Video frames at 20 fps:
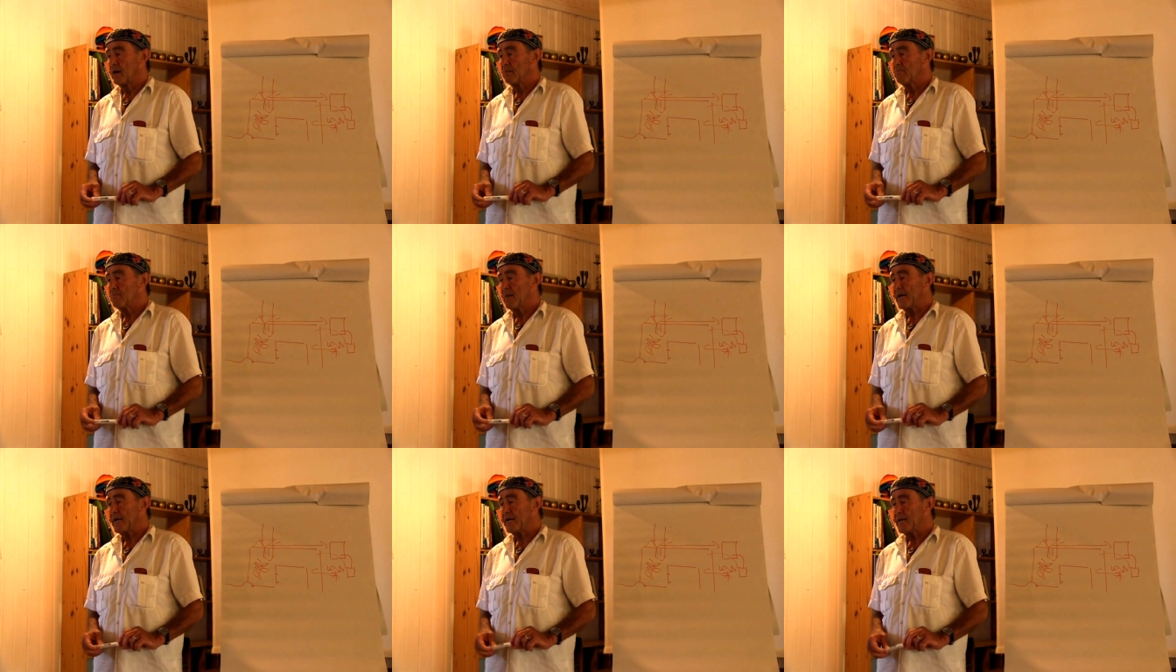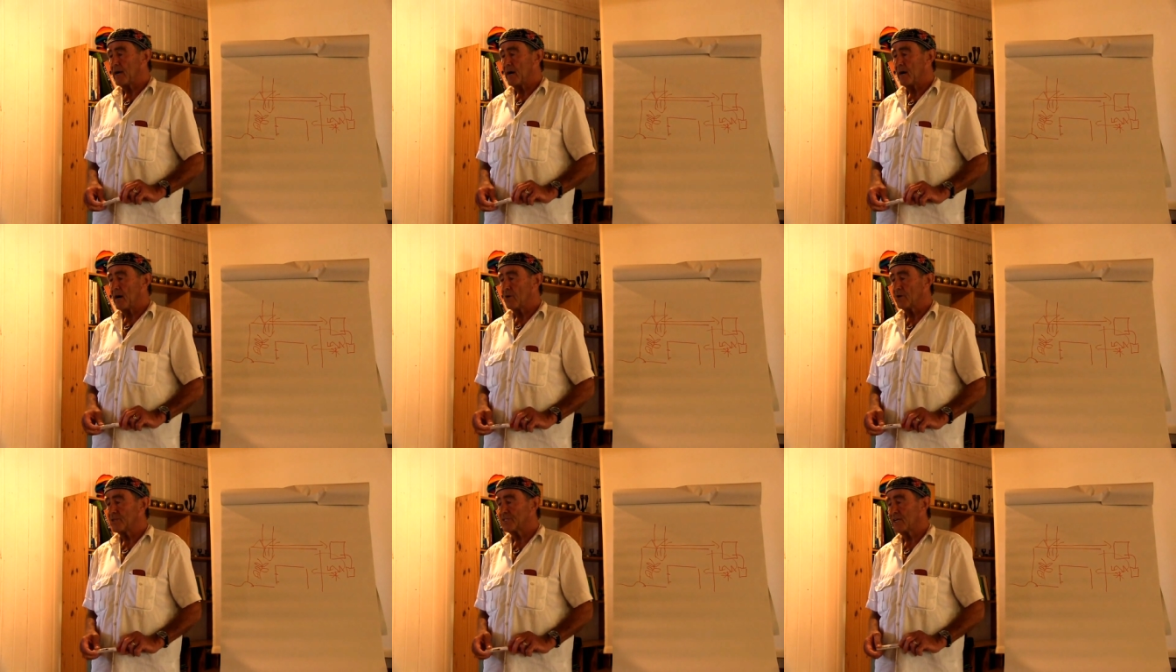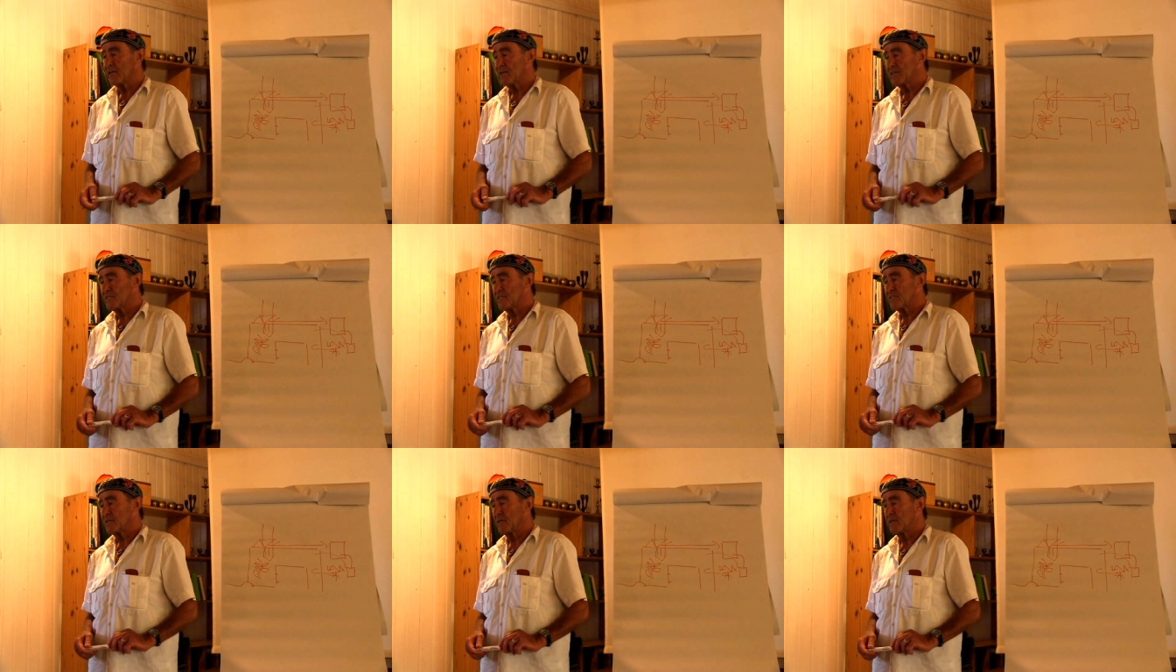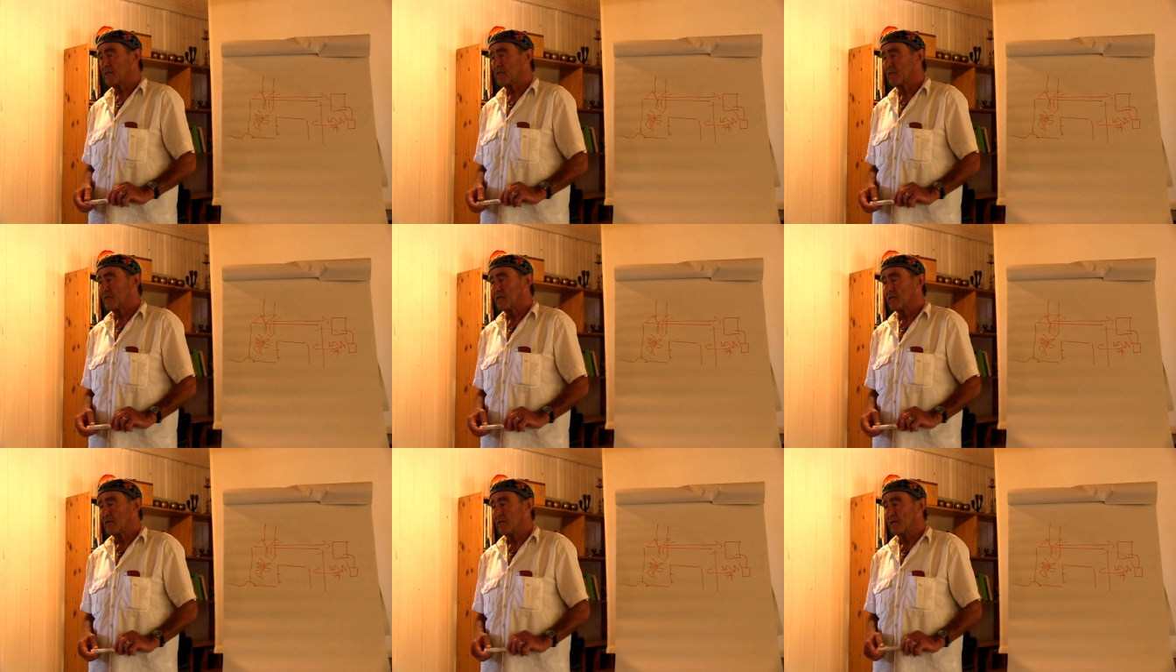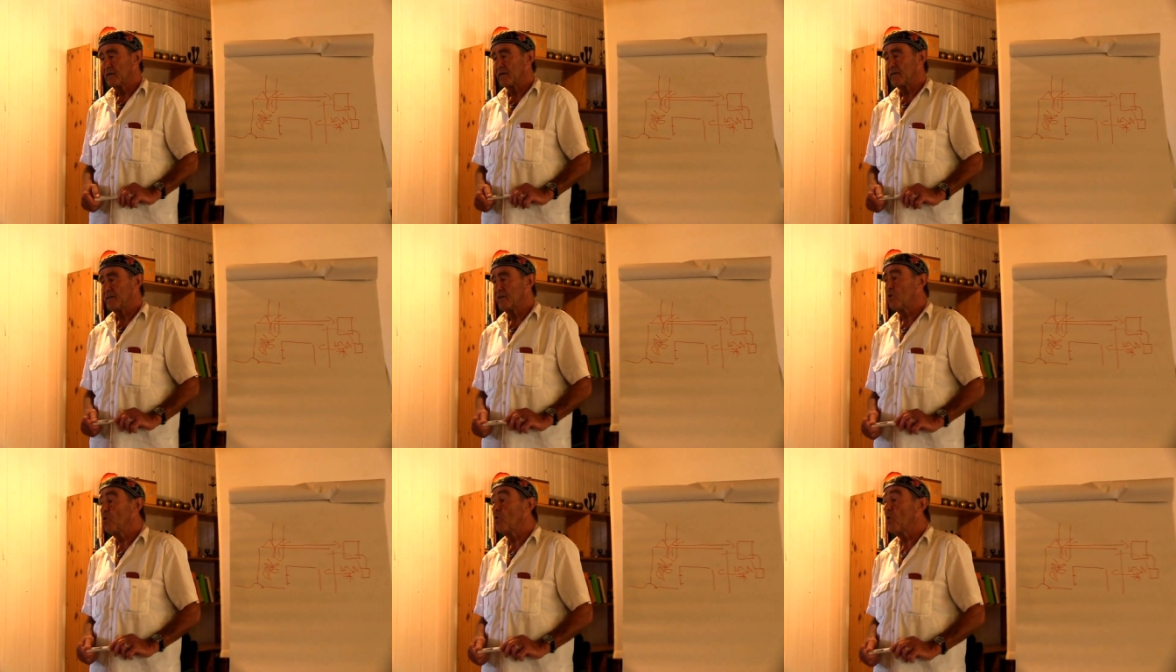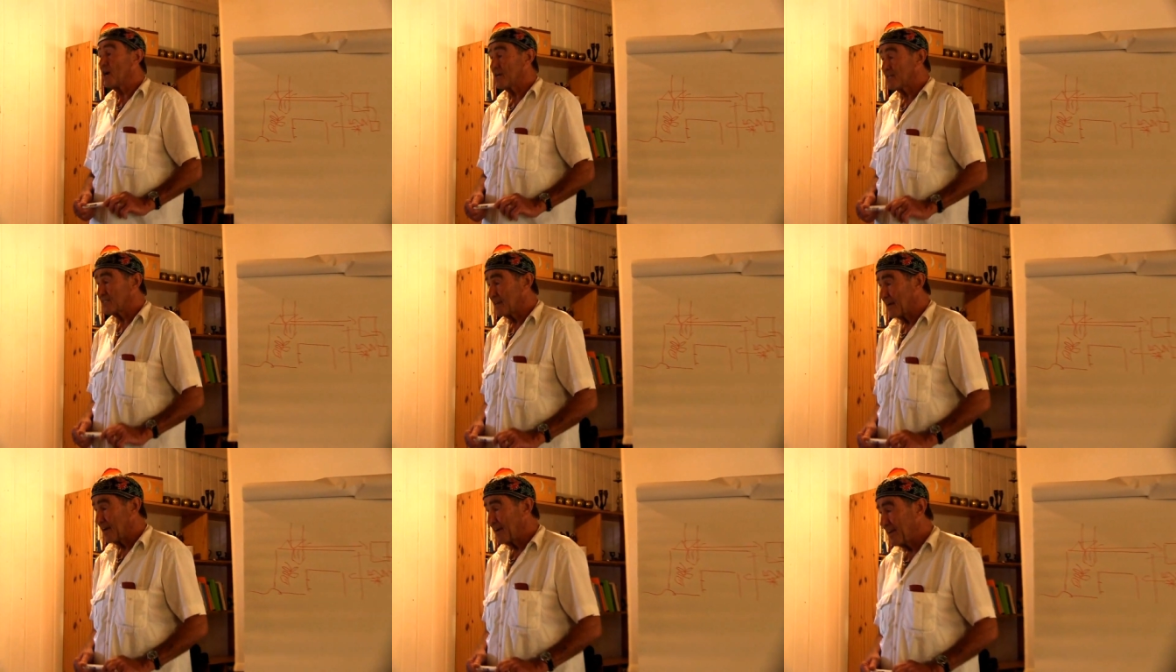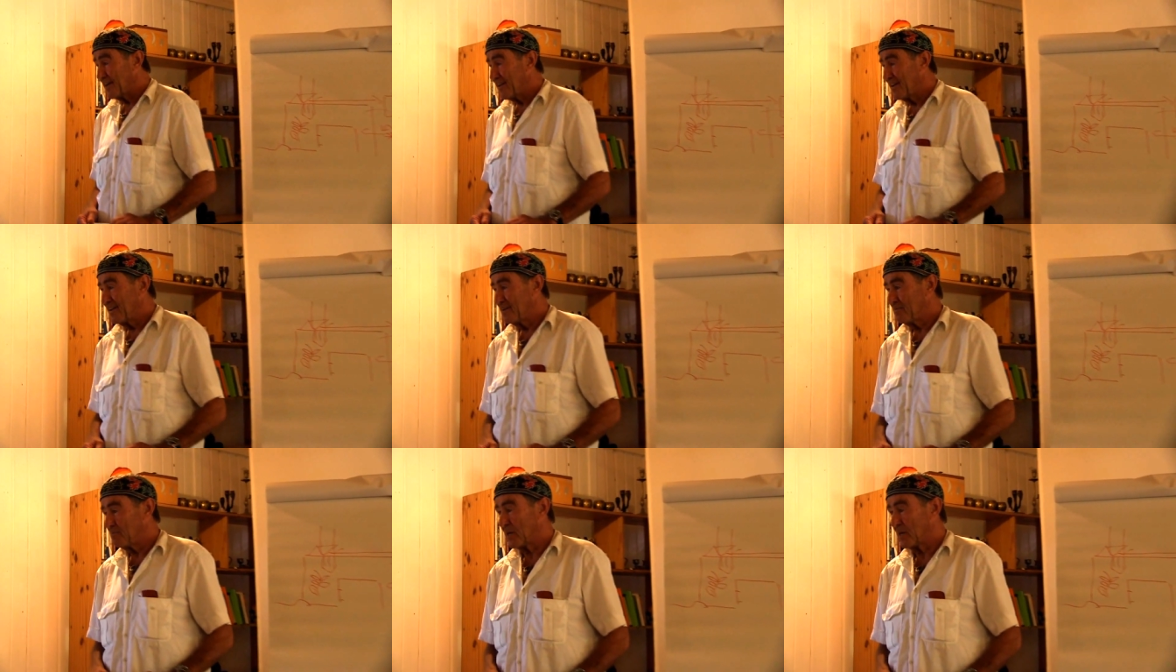Many houses in USA,